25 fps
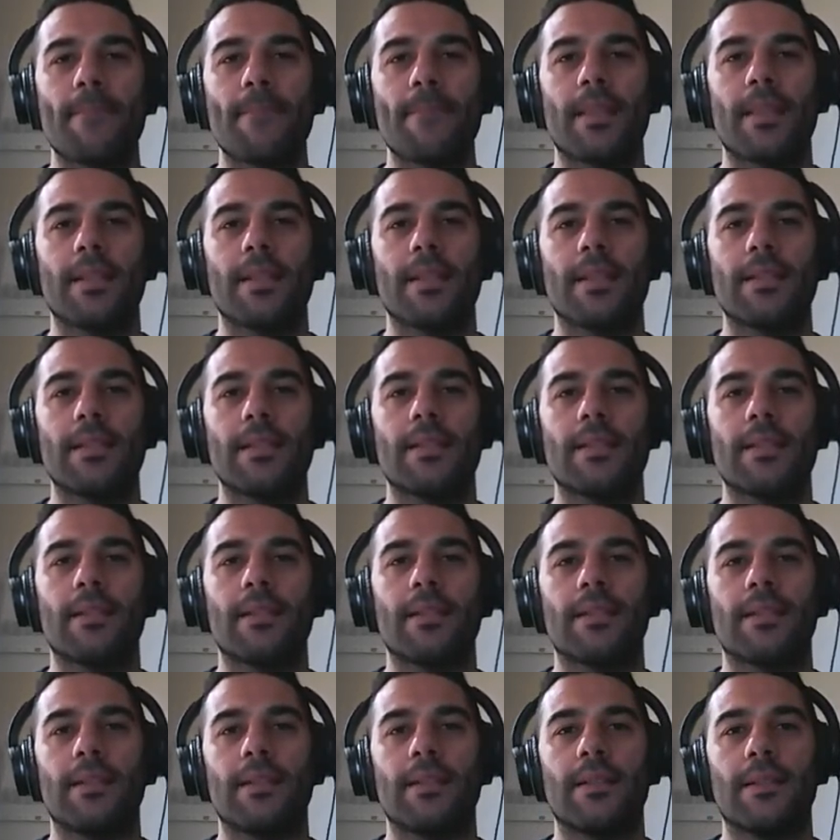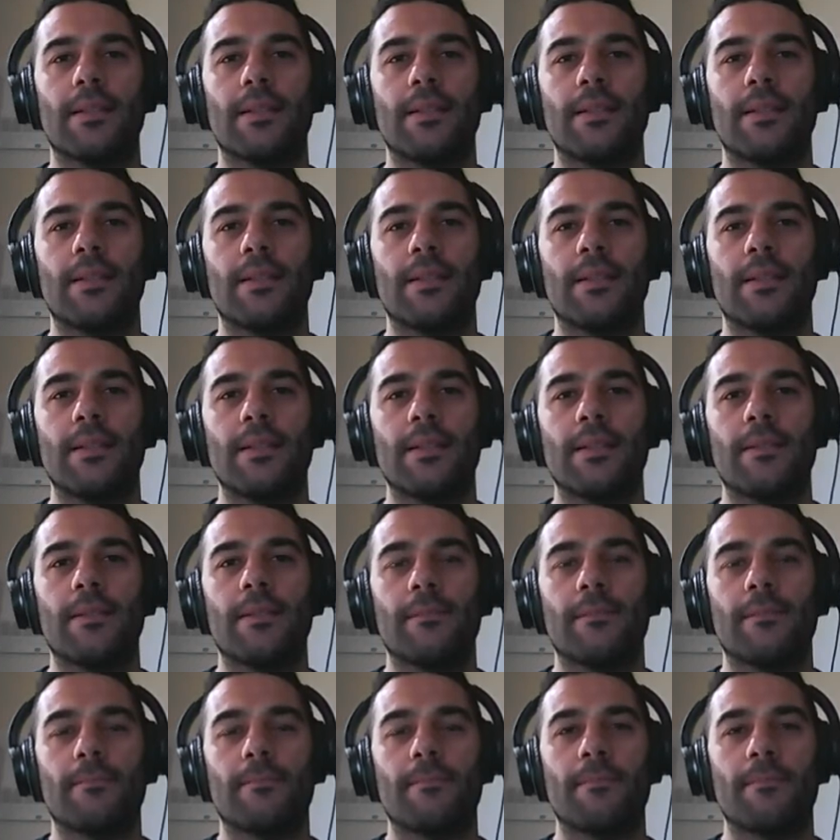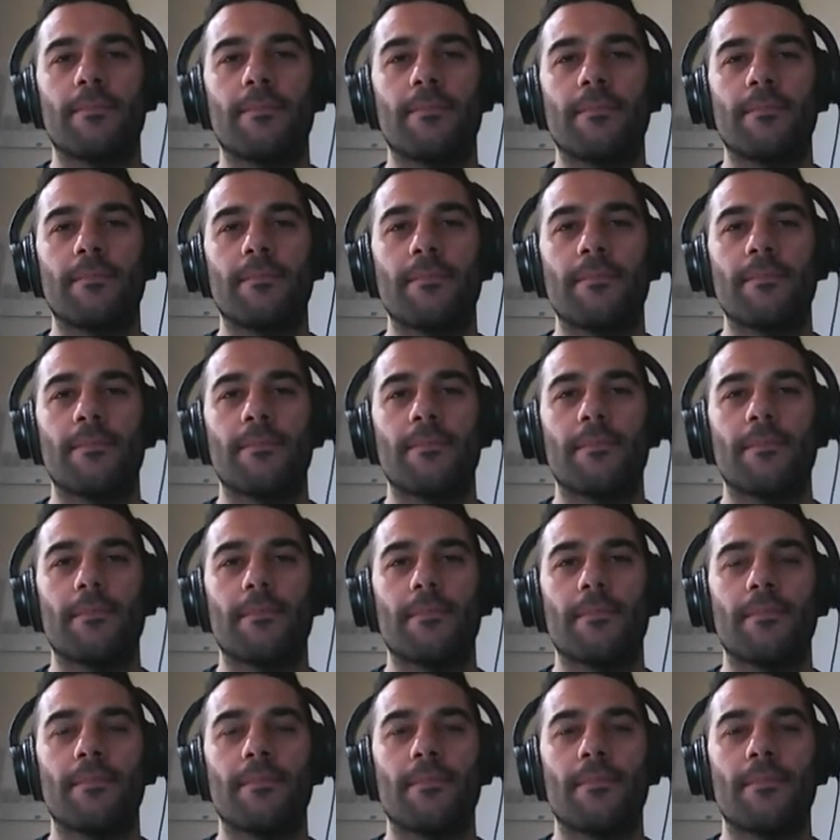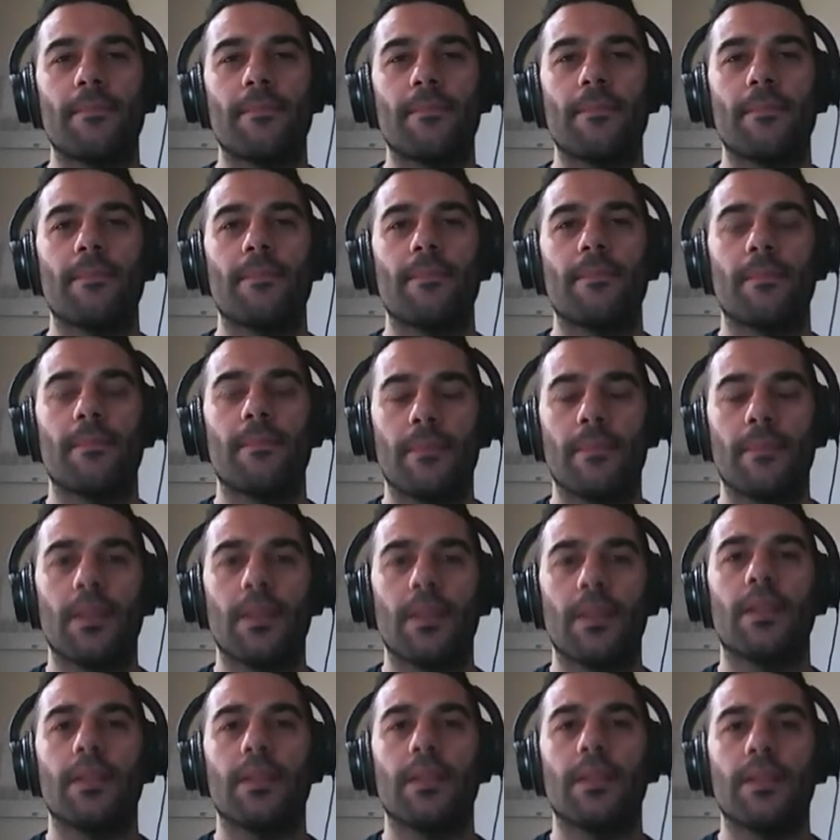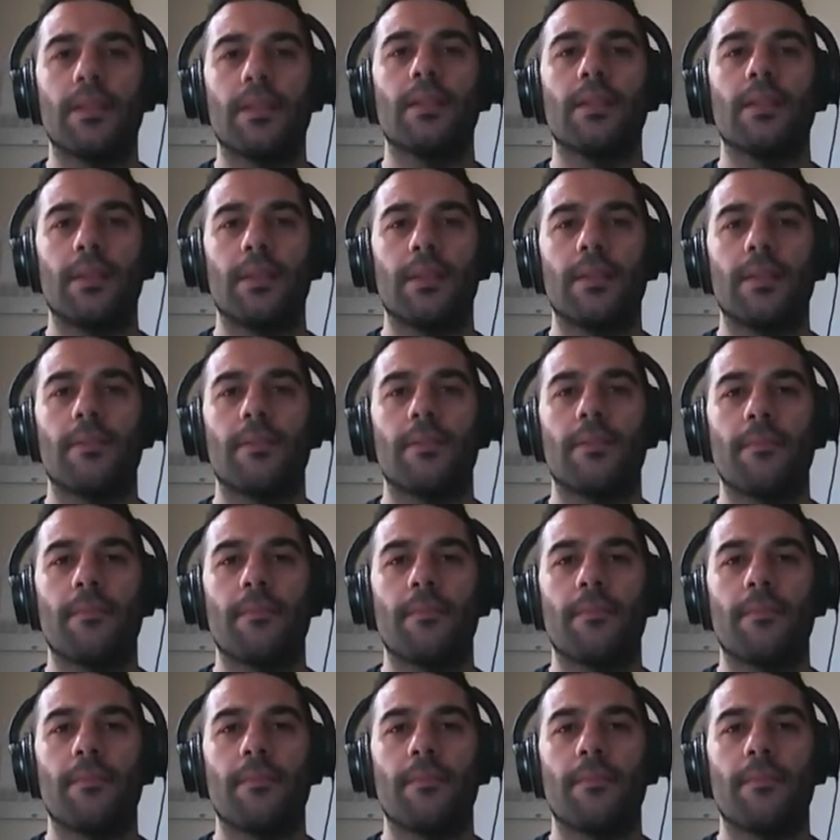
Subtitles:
This person isn't speaking.